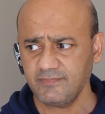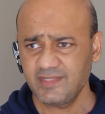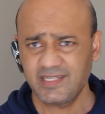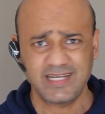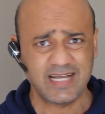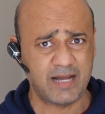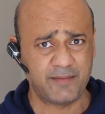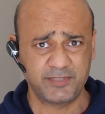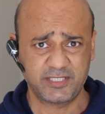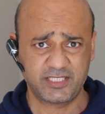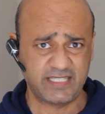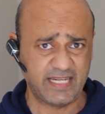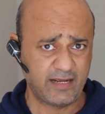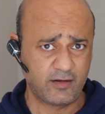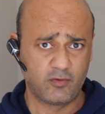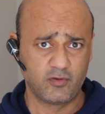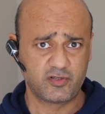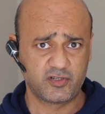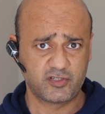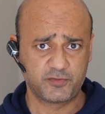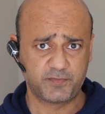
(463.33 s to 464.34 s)
Common
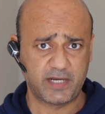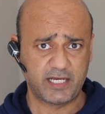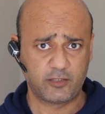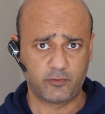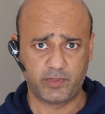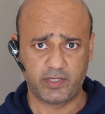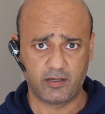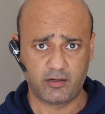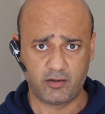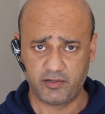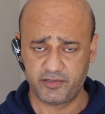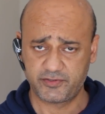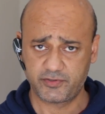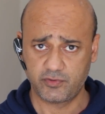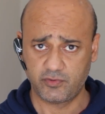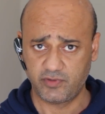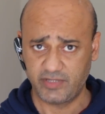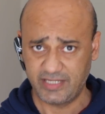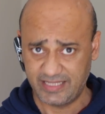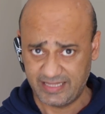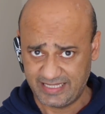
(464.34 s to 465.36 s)
stakeholders, by the way,
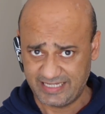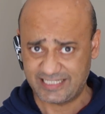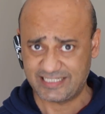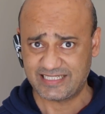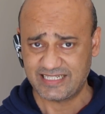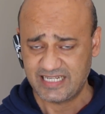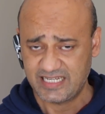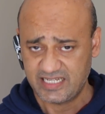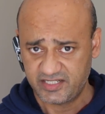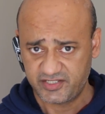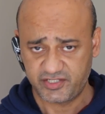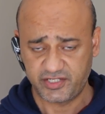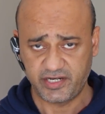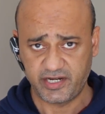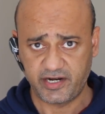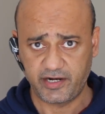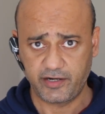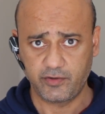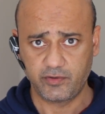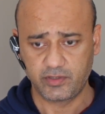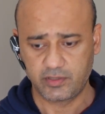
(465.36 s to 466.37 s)
also in this
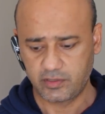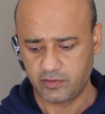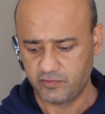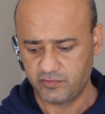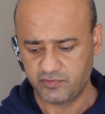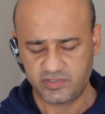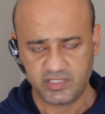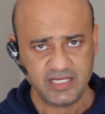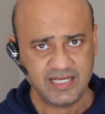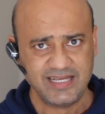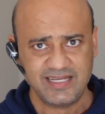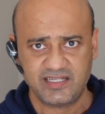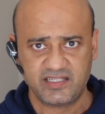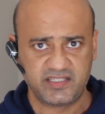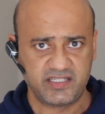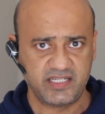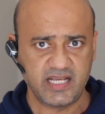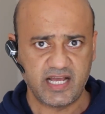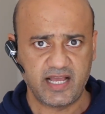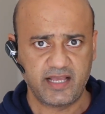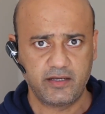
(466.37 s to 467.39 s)
scenario includes
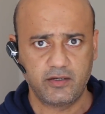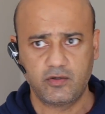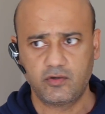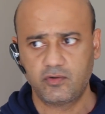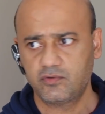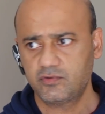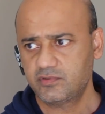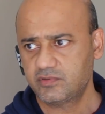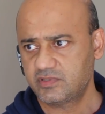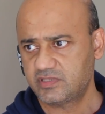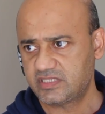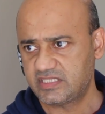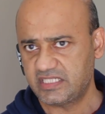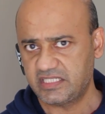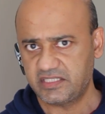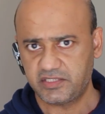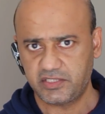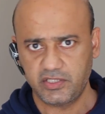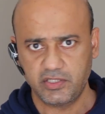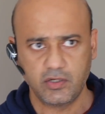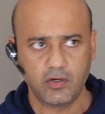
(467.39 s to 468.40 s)
CIO,
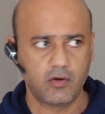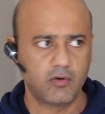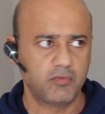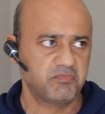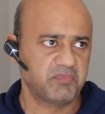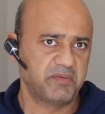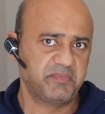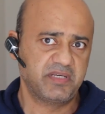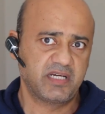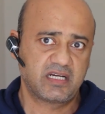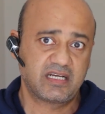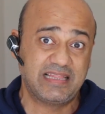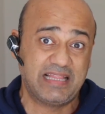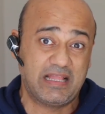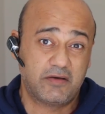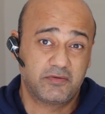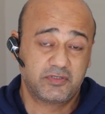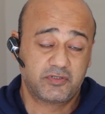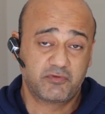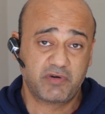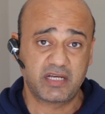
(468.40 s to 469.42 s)
CTO, maybe a
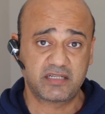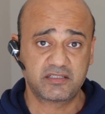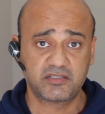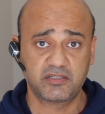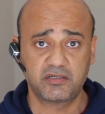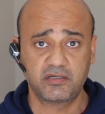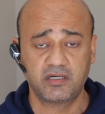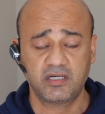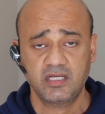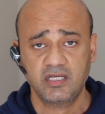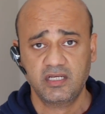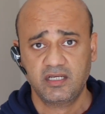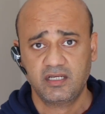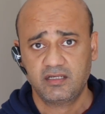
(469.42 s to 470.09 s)
cloud director,